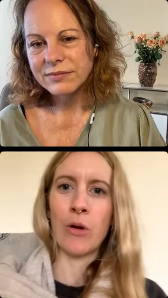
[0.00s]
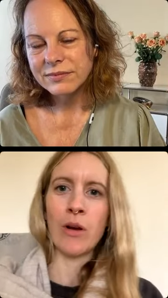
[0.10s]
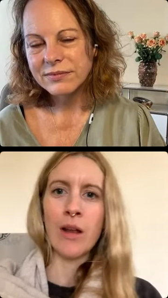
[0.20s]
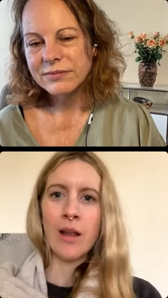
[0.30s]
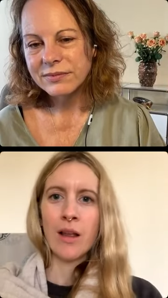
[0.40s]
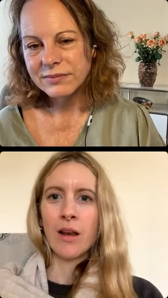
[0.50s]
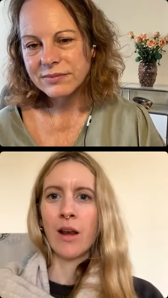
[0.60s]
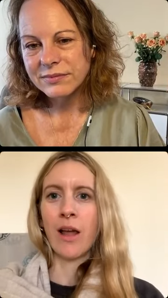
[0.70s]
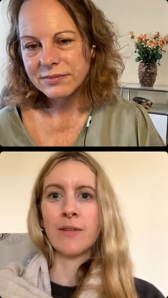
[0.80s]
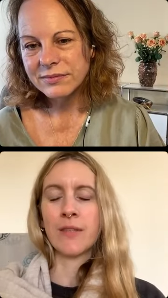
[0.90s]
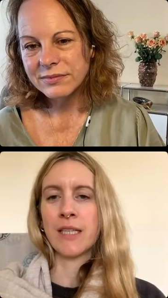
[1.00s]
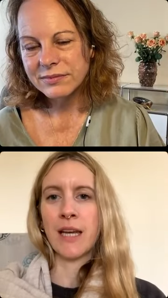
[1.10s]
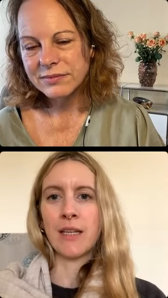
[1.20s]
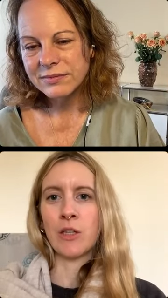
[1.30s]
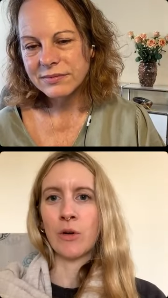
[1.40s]
Speaker 1: life stage you're
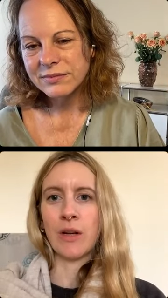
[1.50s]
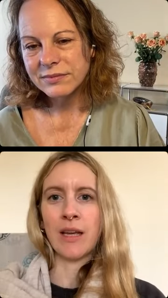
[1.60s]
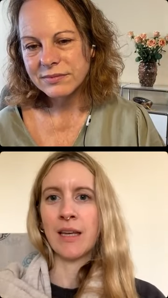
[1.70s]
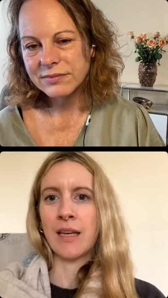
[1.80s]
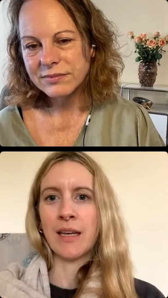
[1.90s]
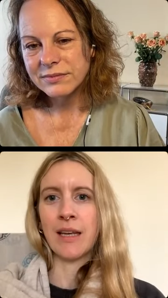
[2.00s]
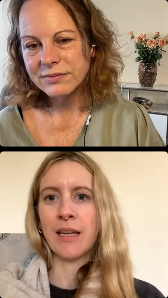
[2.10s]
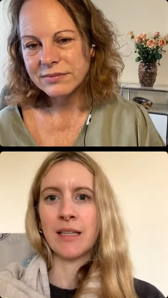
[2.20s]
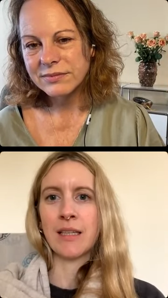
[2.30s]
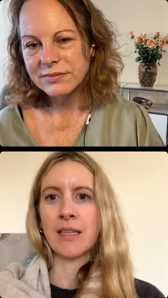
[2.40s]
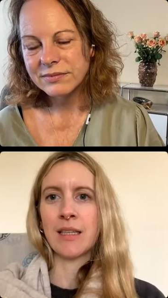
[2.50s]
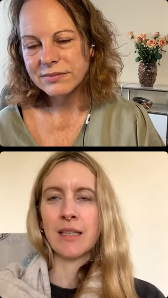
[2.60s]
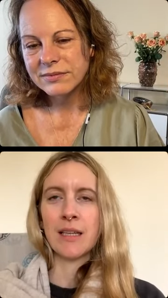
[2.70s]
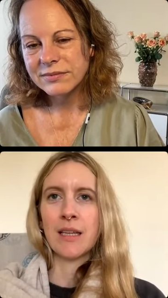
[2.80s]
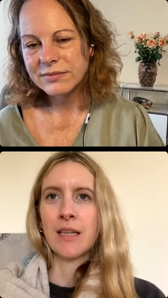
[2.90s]
in. It's
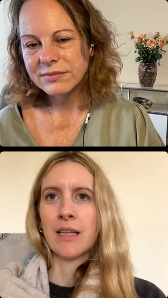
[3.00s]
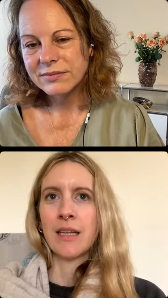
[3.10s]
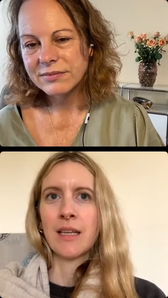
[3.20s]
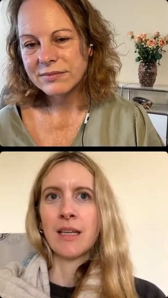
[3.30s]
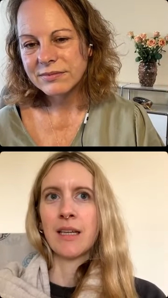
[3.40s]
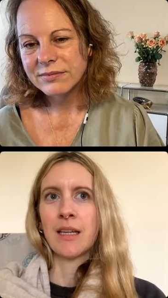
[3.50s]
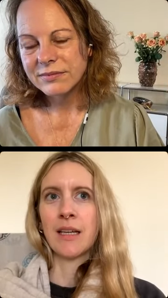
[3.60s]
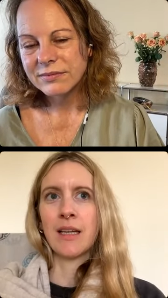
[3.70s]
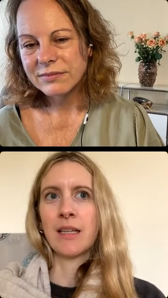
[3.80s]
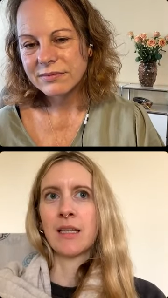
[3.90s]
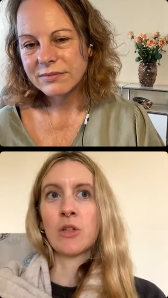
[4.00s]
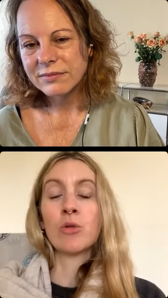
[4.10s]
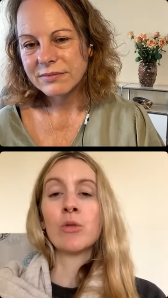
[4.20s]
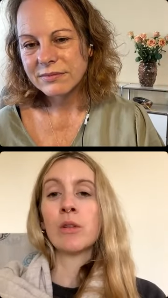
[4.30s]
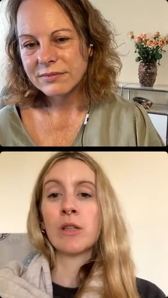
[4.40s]
tools for
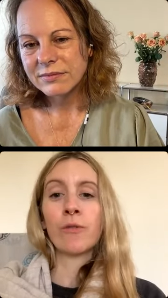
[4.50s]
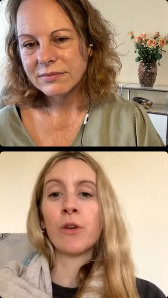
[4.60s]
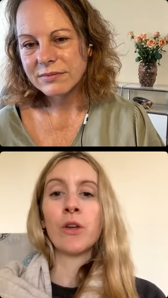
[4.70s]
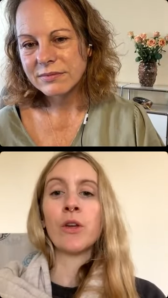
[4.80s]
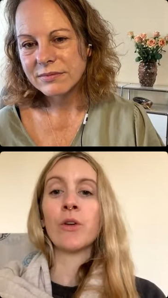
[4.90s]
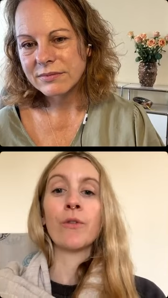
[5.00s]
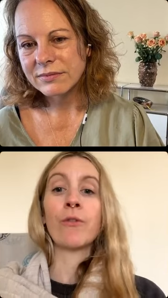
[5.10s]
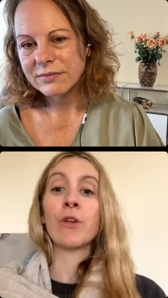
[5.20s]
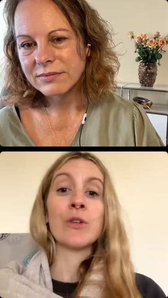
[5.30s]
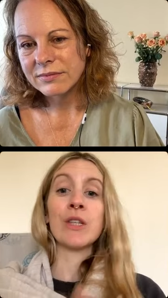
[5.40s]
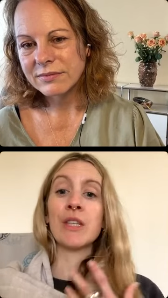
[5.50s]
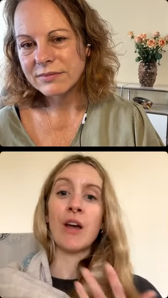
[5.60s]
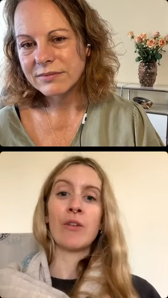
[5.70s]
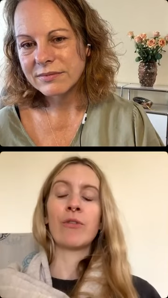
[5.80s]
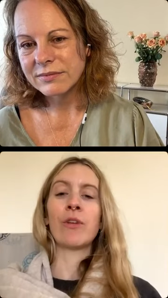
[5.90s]
you, for yourself, for
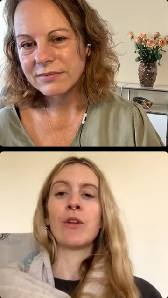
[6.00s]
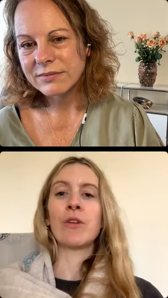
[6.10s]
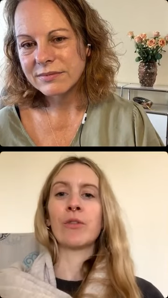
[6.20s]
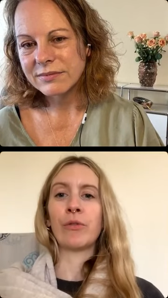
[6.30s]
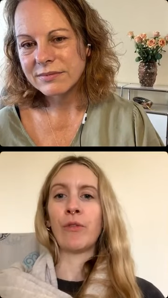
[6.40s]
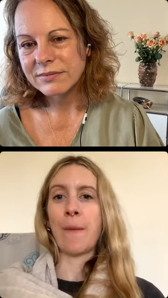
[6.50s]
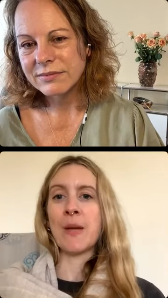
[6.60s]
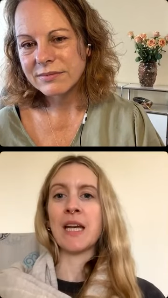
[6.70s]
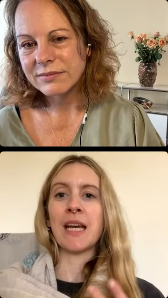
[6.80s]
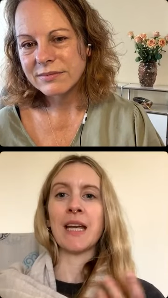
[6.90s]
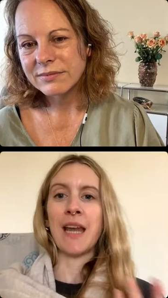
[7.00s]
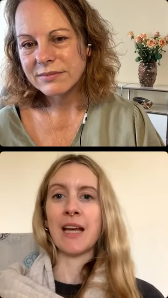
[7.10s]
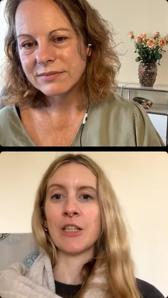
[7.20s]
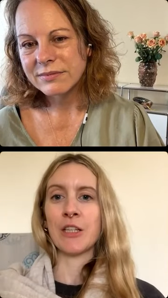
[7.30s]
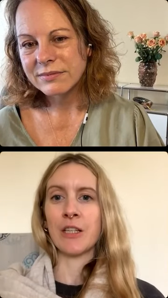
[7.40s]
your feminine connection,
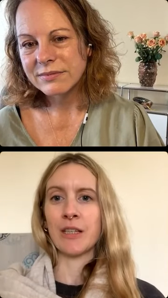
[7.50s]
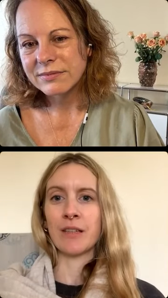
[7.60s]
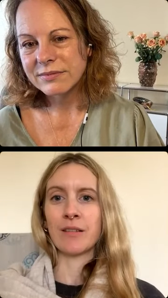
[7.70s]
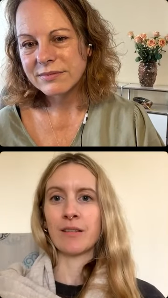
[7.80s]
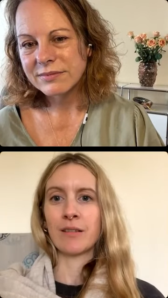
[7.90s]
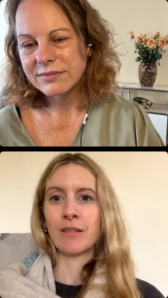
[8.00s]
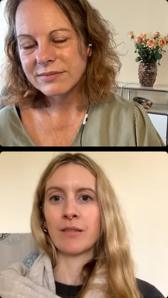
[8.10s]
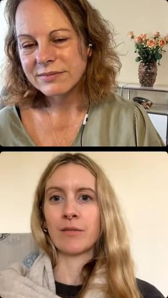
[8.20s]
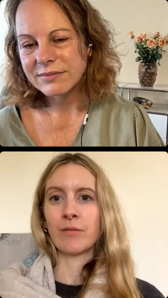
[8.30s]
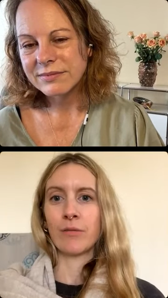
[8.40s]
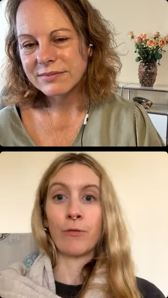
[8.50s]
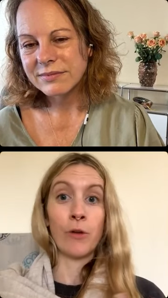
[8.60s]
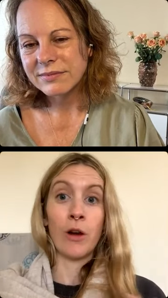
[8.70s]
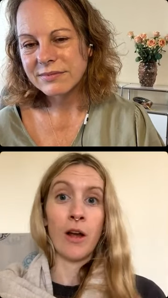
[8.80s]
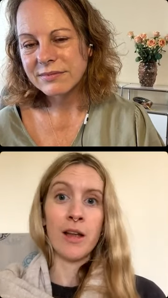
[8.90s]
for life,
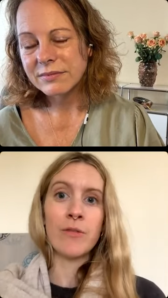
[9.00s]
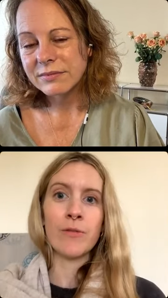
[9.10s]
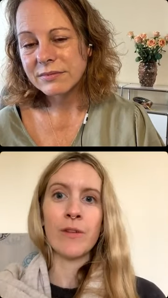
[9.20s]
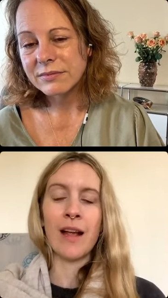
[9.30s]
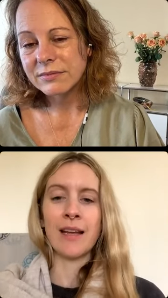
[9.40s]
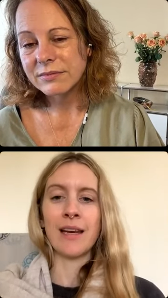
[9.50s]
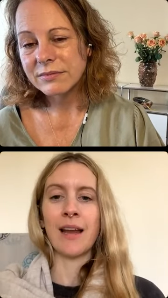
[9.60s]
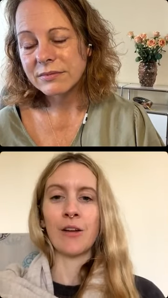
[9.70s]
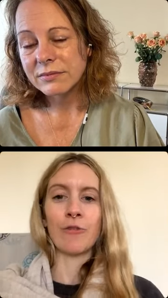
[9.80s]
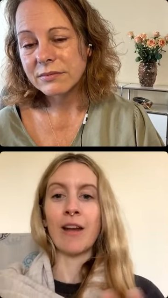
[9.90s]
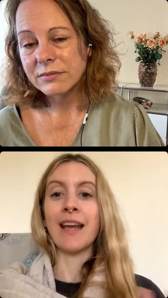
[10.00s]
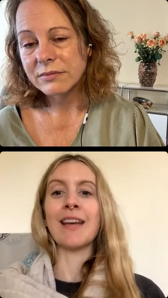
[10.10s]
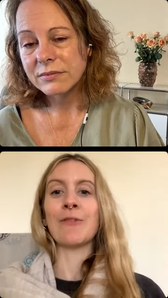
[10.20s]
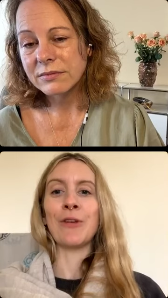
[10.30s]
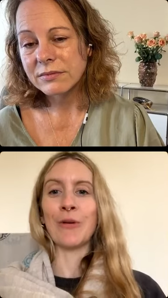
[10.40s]
and great if you
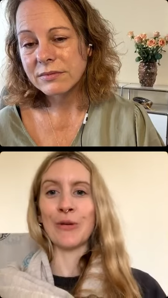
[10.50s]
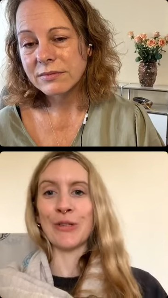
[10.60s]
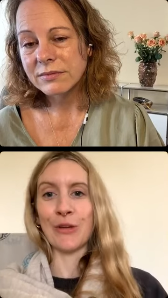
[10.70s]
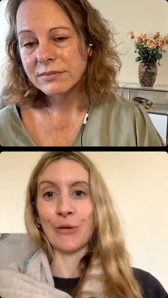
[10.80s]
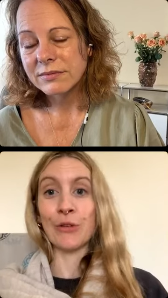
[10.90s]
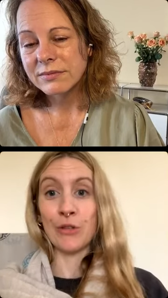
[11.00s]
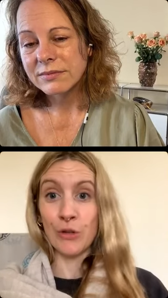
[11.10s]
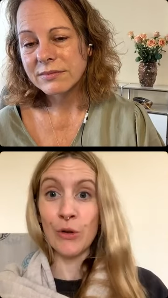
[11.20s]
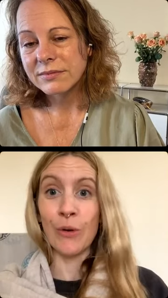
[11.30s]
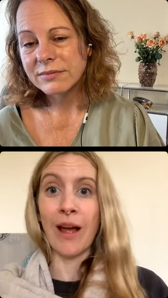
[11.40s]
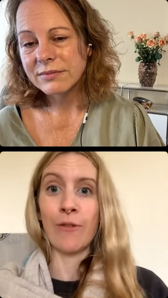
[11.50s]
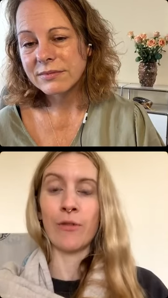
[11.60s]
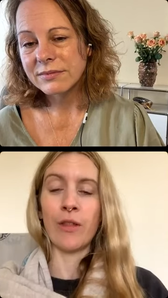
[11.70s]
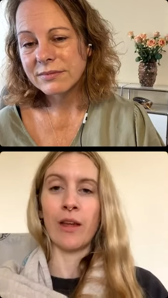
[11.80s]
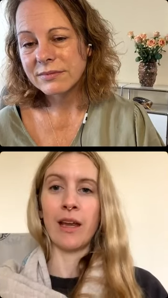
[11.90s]
also do have the
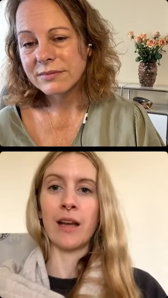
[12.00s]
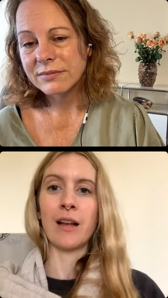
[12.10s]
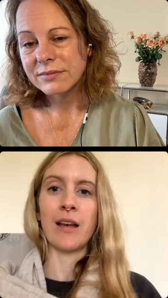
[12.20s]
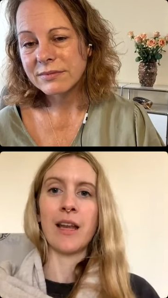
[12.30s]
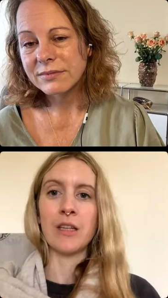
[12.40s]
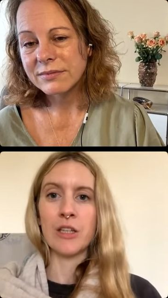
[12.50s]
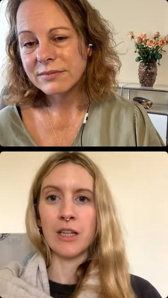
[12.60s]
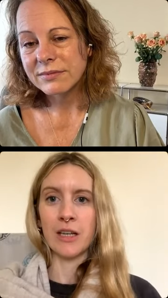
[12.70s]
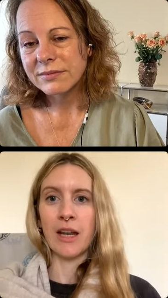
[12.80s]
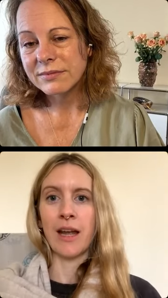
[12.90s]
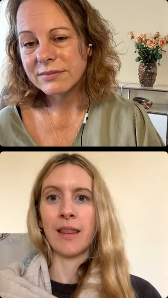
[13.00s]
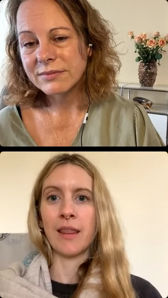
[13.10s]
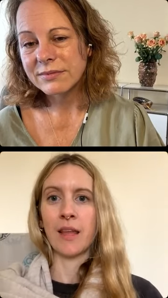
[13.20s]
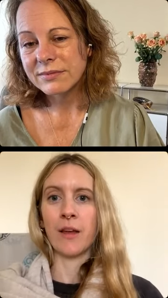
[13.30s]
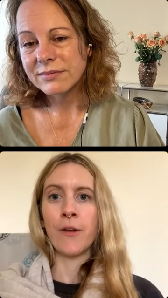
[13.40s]
inclination and
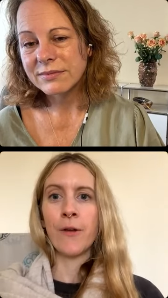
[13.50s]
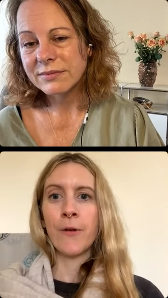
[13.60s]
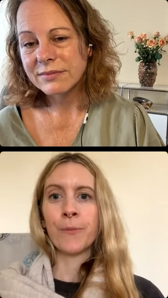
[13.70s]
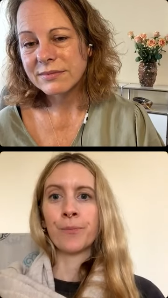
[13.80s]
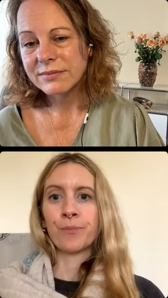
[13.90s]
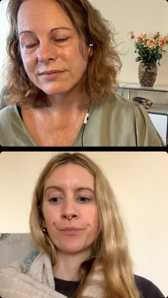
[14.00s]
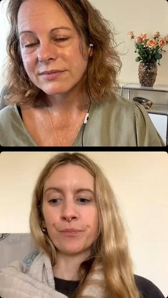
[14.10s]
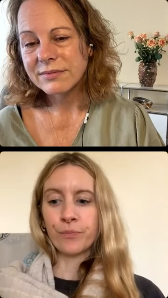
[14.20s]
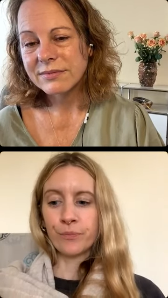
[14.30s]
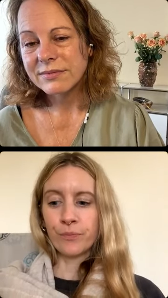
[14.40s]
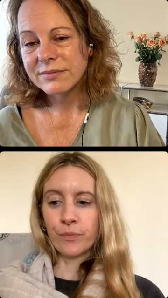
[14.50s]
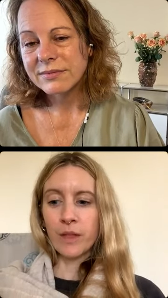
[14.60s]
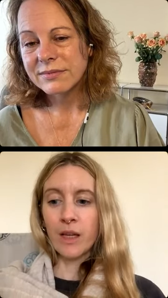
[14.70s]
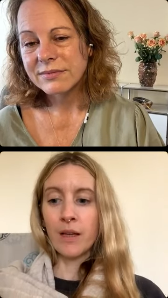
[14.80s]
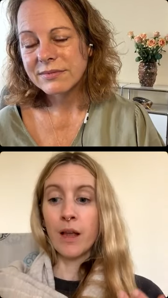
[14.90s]
the
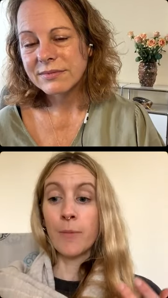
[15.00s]
ability to